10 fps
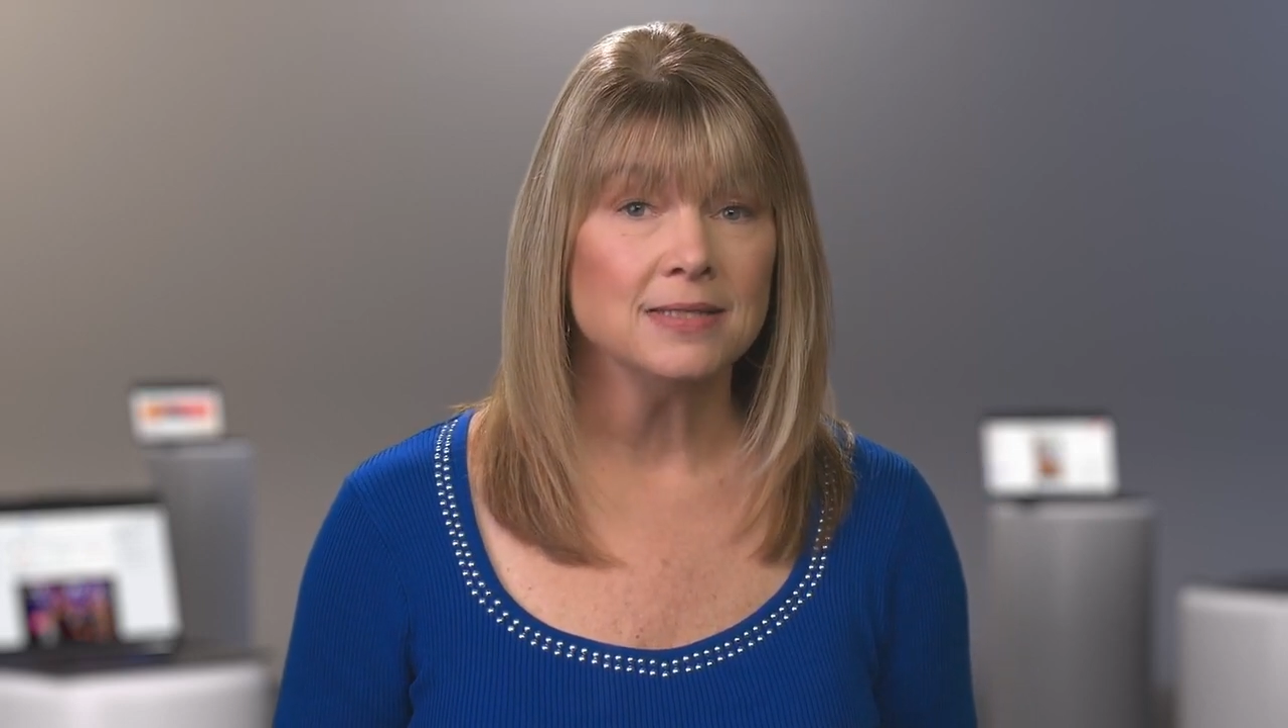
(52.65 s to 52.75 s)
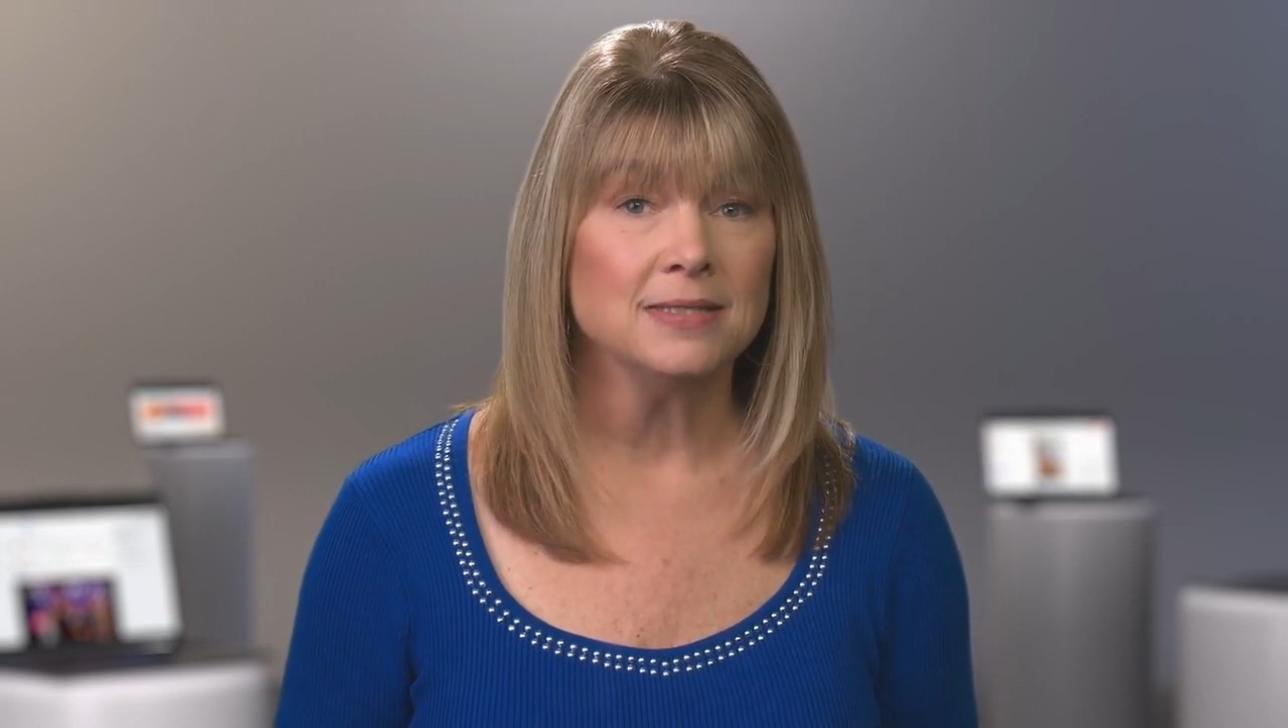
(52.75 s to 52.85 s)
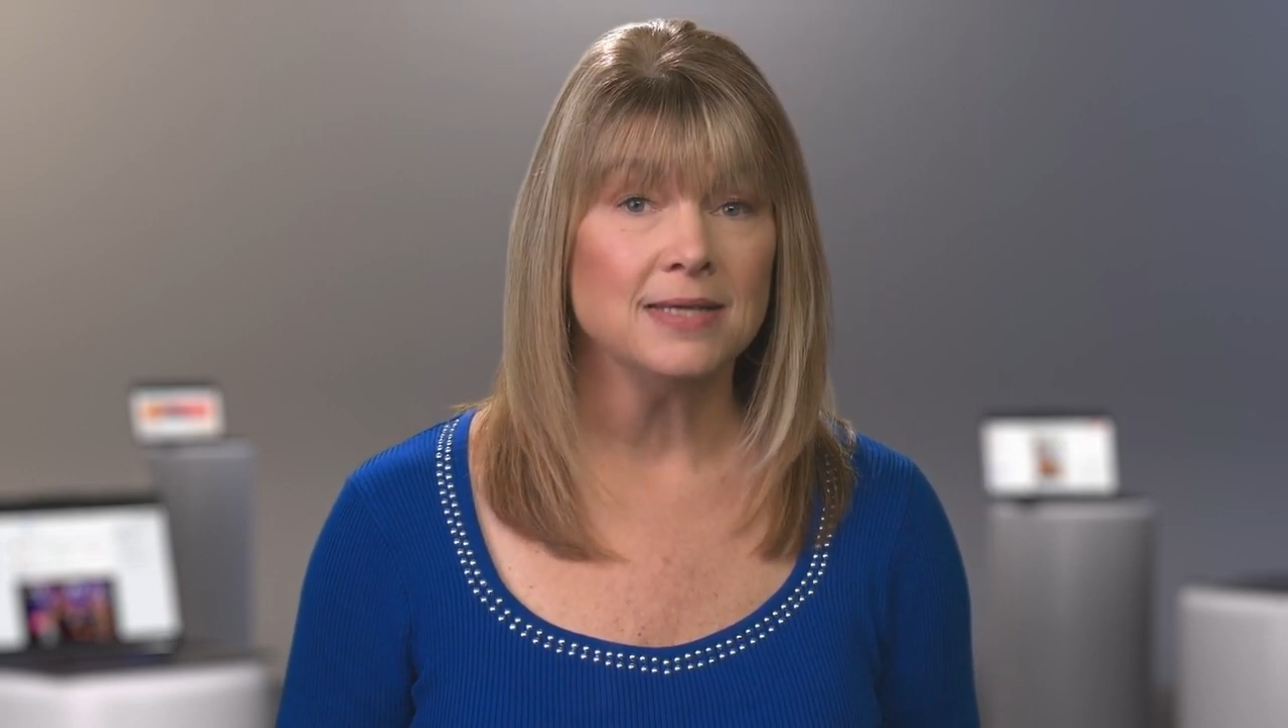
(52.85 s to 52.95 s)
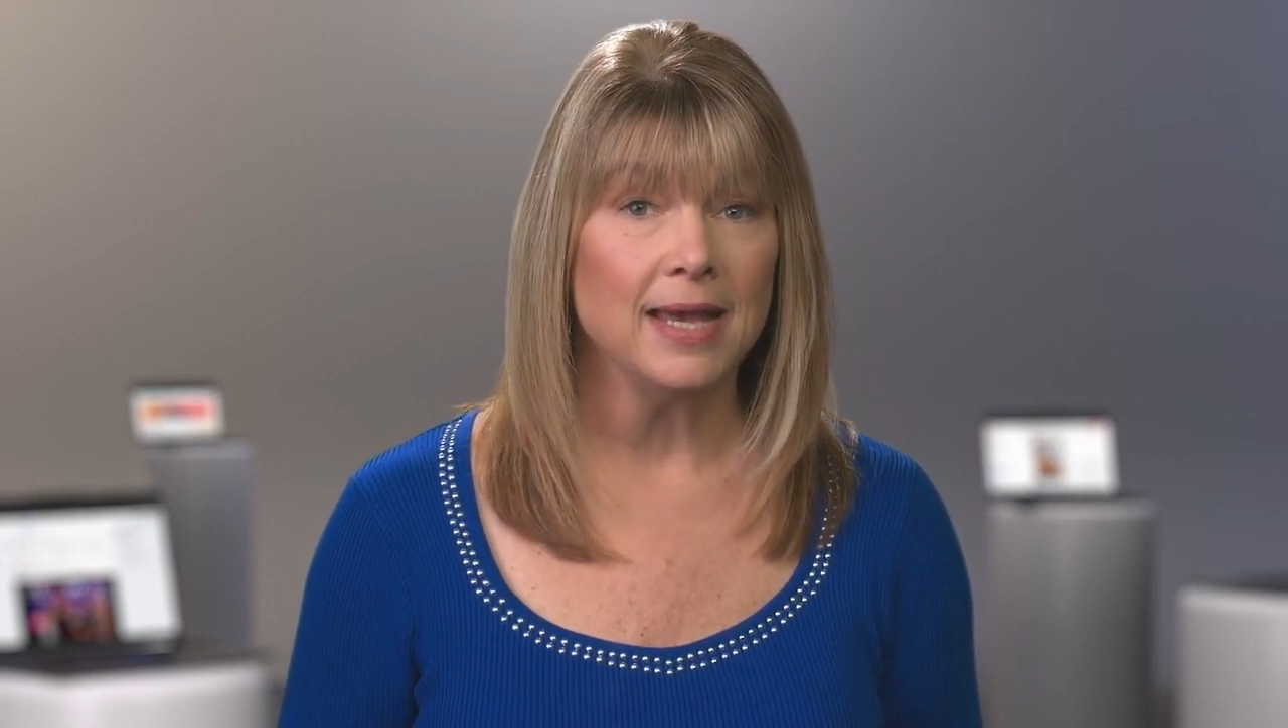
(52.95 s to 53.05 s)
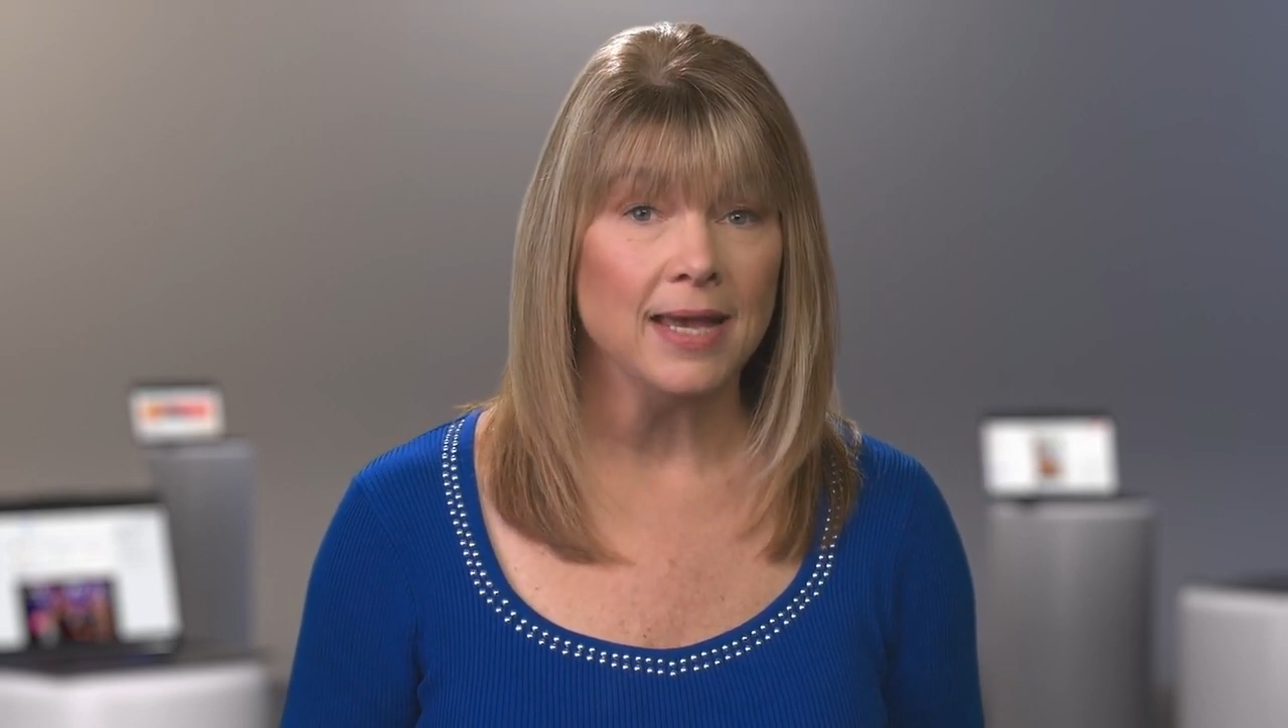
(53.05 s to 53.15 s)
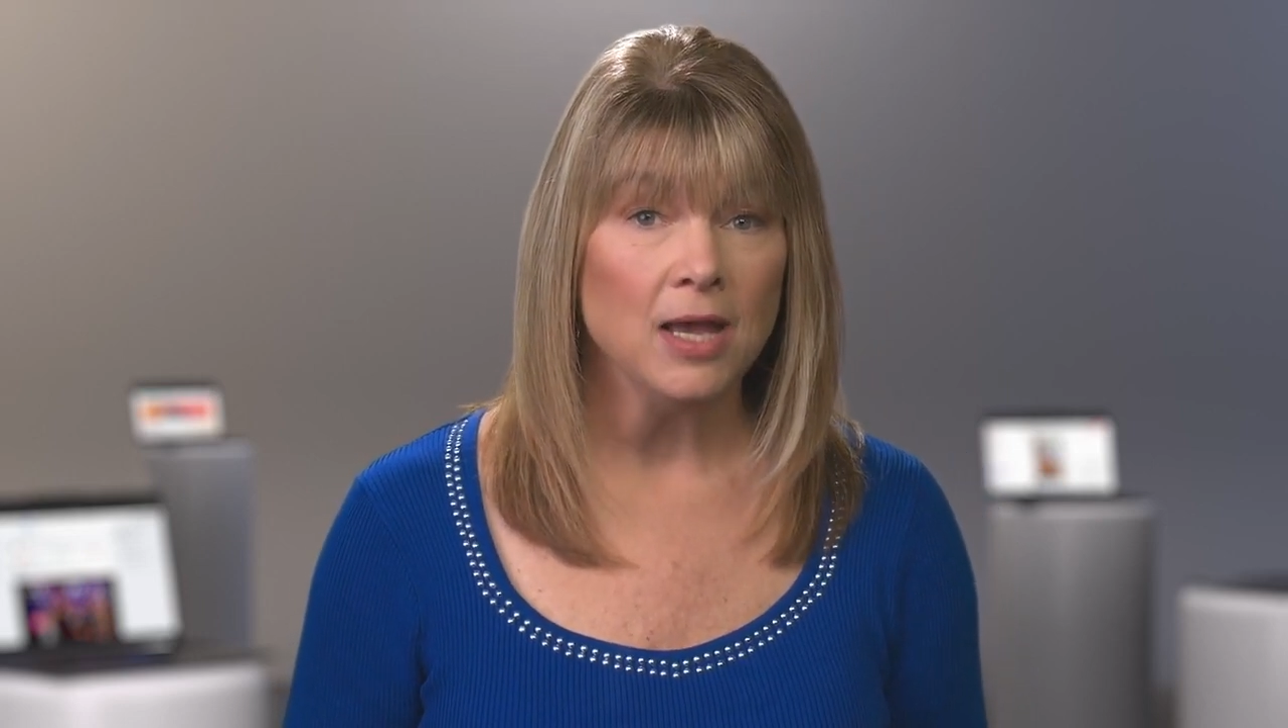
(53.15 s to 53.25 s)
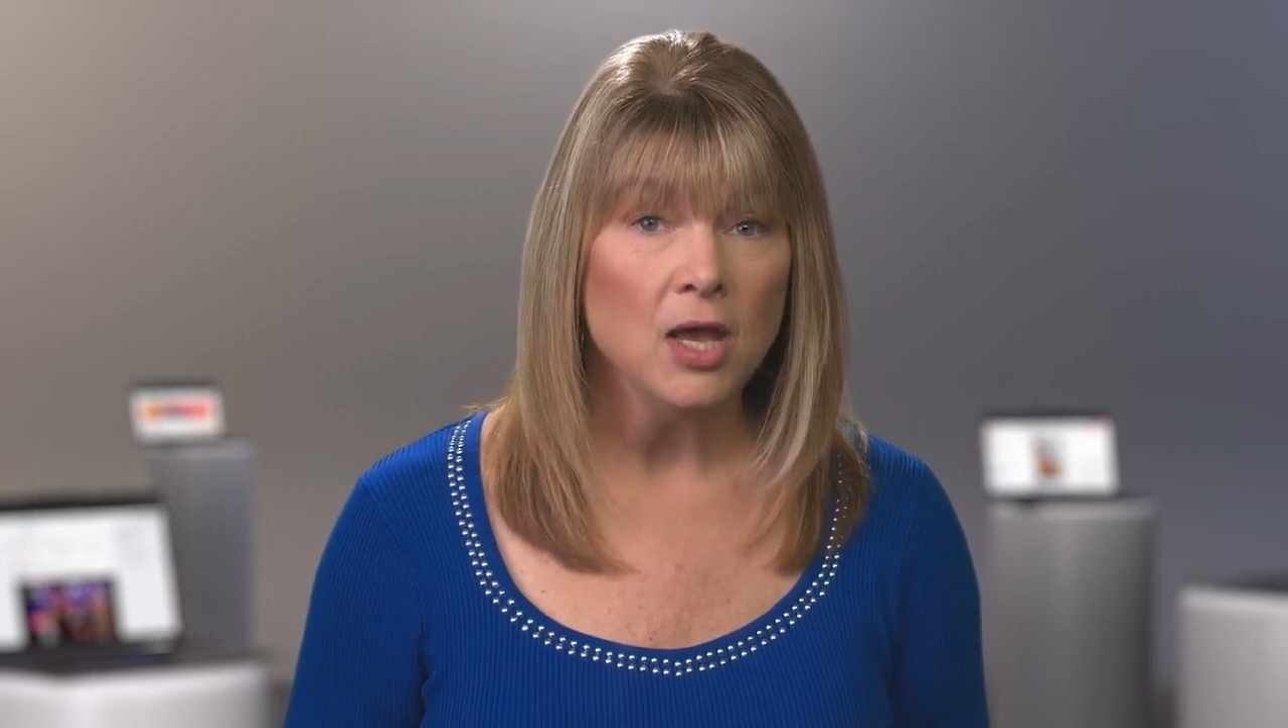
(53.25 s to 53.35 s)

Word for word: and say,